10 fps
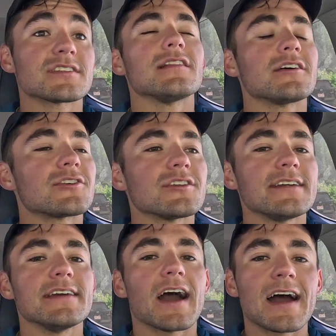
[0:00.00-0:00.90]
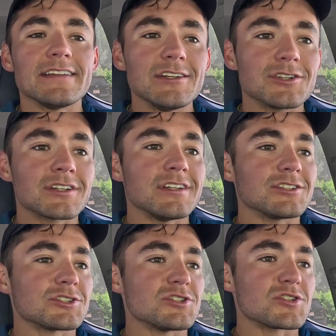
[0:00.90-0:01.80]
Literally ideal
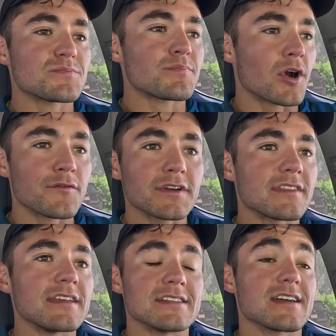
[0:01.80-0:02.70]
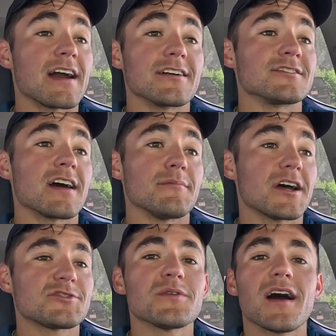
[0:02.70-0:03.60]
conditions, perfect the entire time.
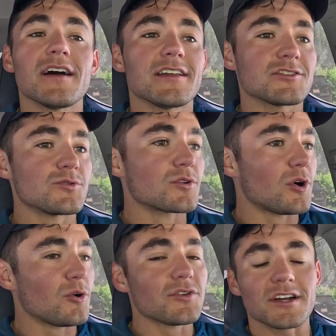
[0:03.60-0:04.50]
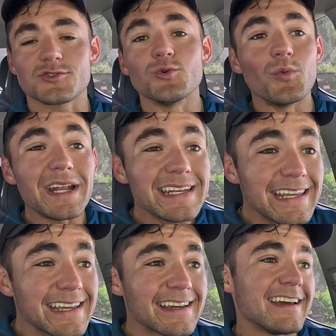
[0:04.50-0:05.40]
Not too hot, not too cold, not too
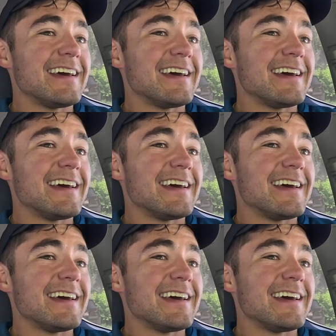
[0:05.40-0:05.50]
windy.